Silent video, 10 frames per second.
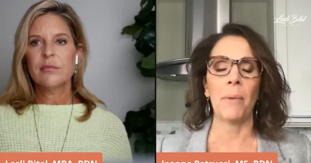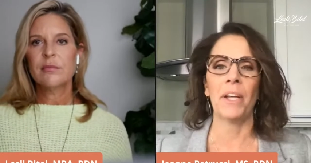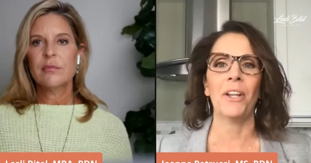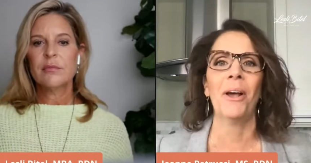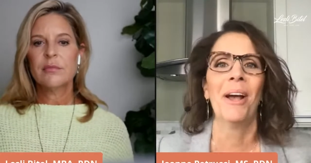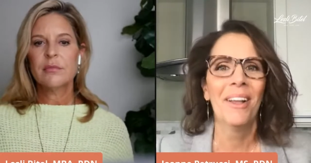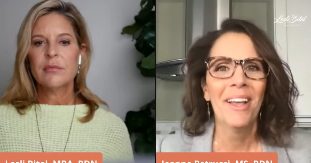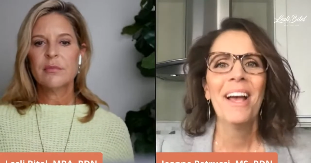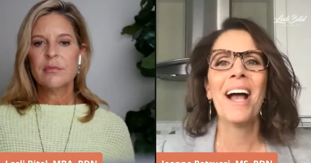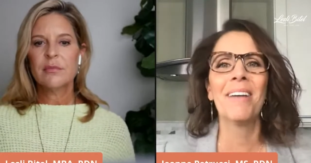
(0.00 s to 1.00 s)
Speaker 1: I went
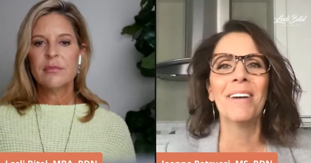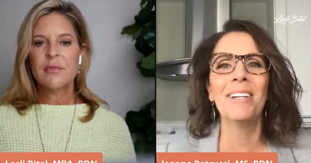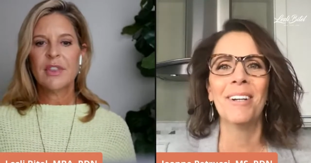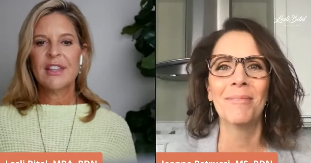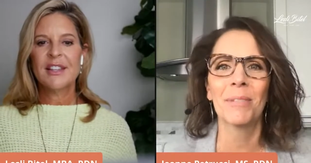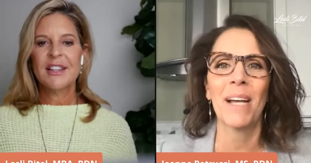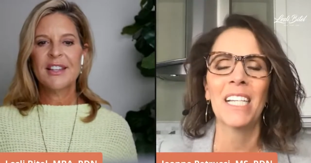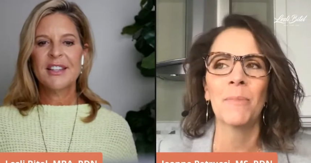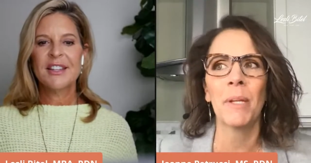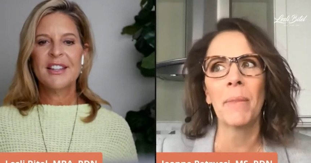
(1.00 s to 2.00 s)
home to my
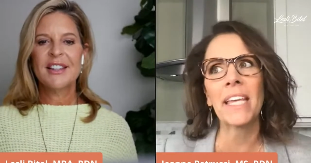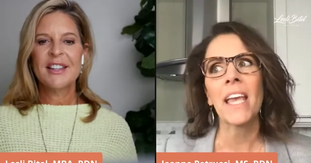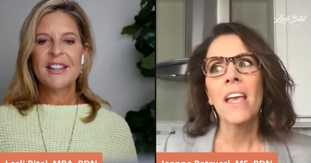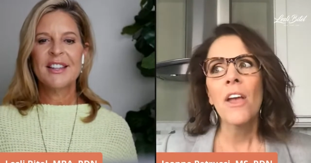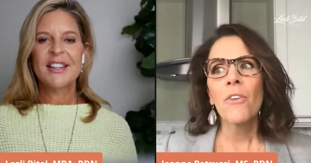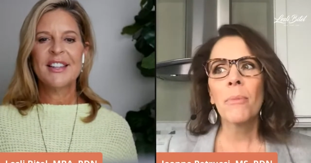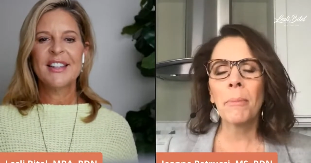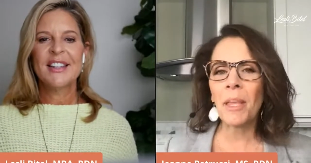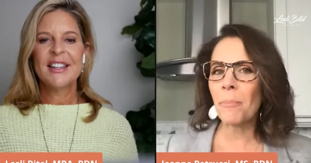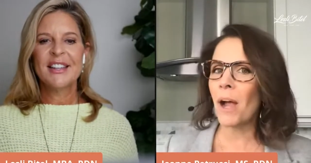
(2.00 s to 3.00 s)
husband. I'm like,
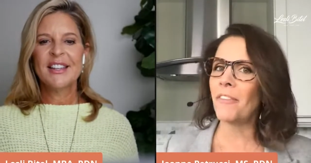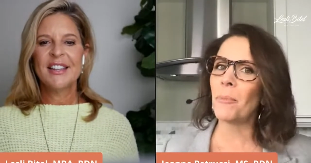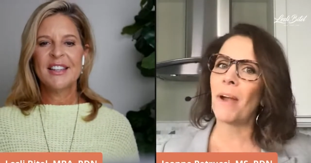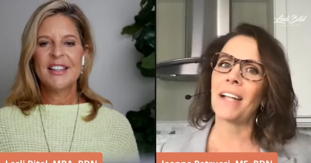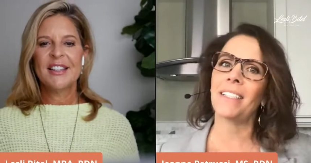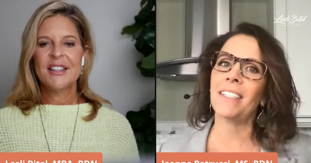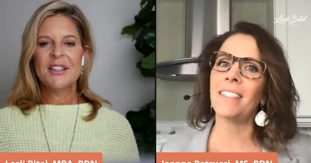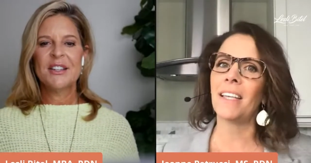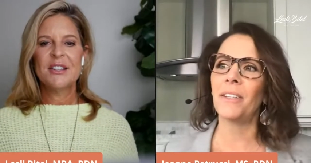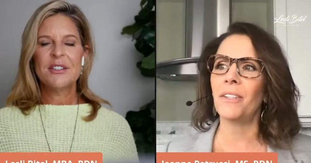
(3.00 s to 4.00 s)
remember that private practice
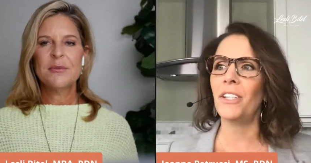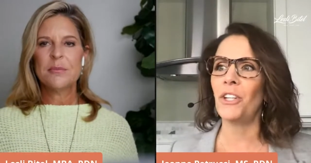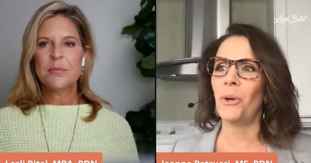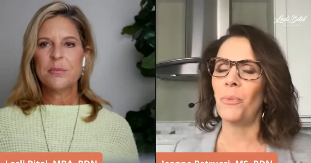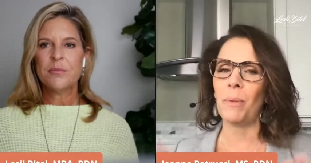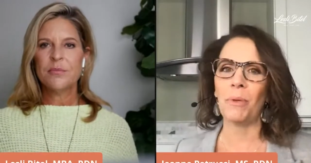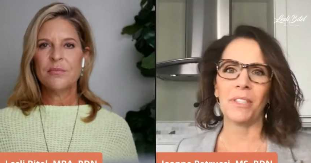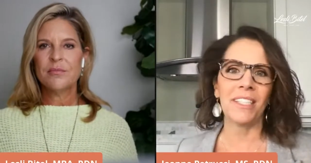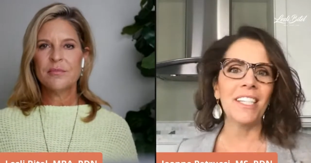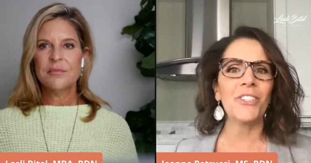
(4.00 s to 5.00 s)
that, you know, we built
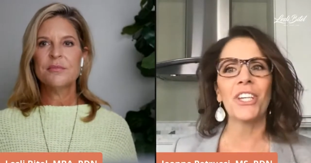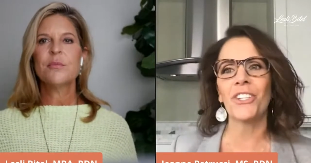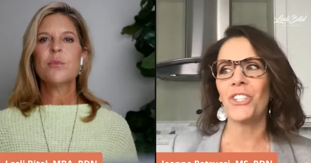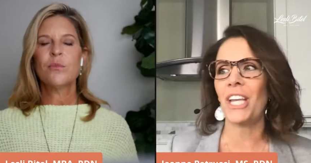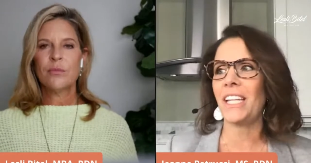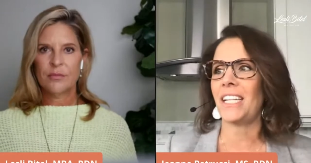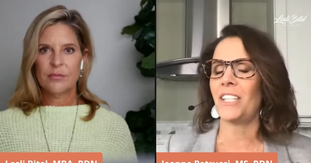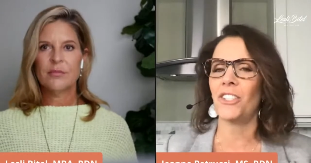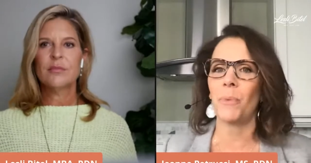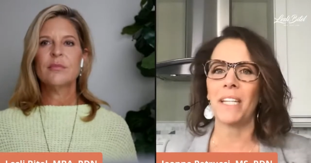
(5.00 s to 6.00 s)
this teaching kitchen and I
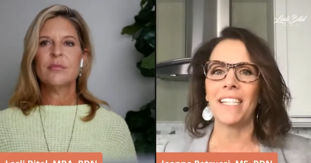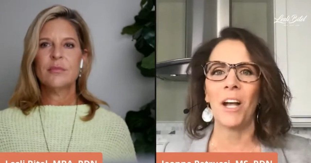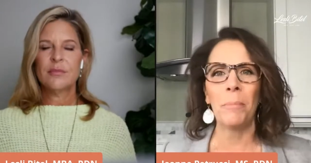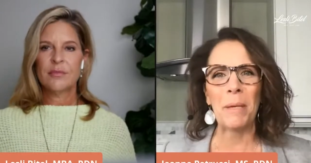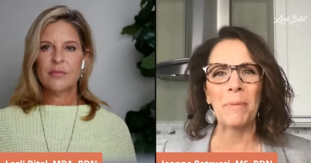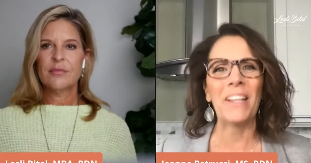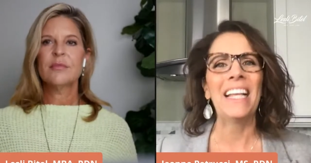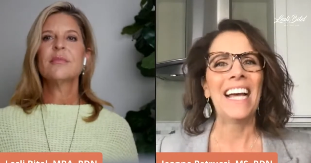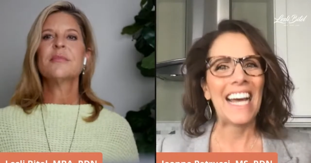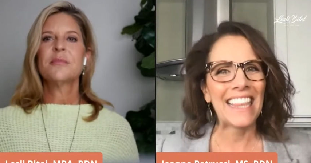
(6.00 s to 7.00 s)
just wanted to help people.
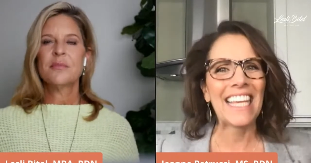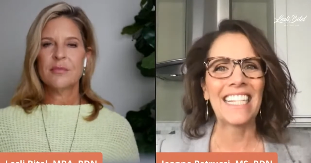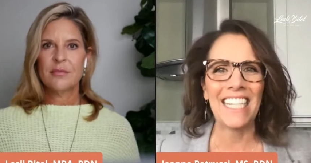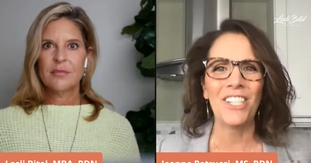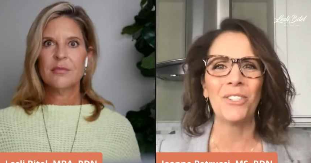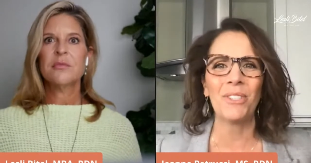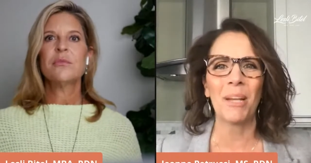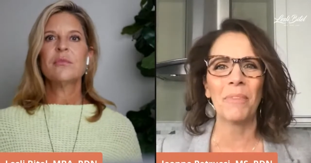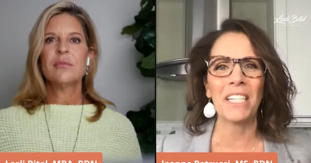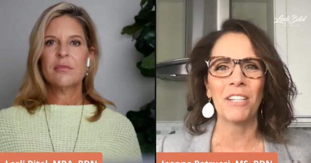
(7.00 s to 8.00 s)
I think I need to do
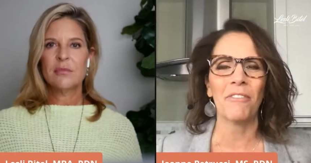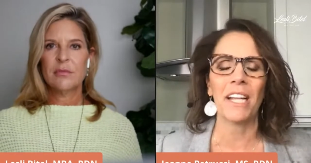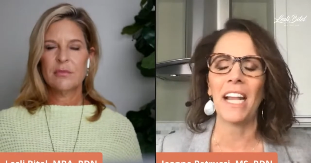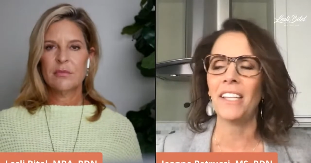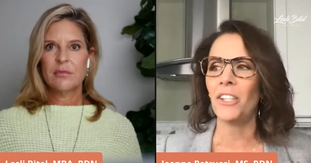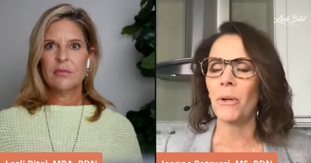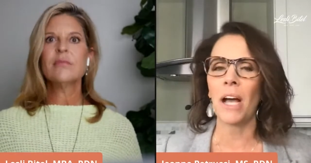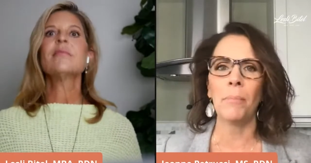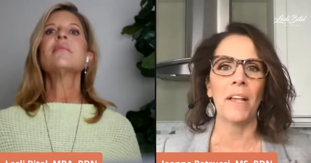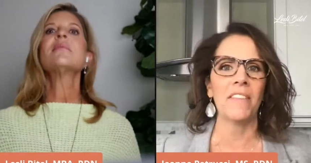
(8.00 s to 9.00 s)
something different. And, you know,
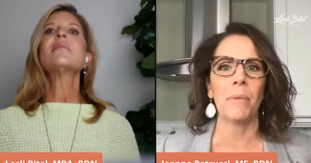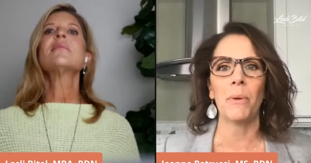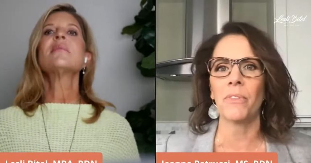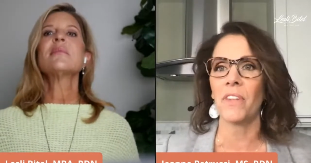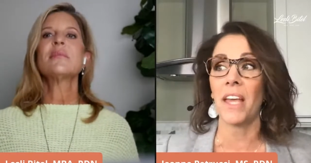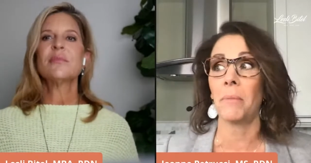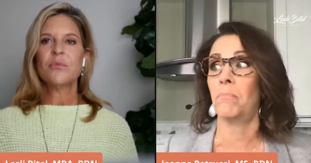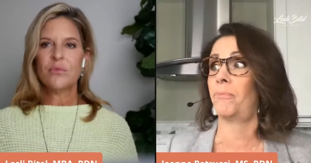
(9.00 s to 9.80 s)
God bless him. He was like,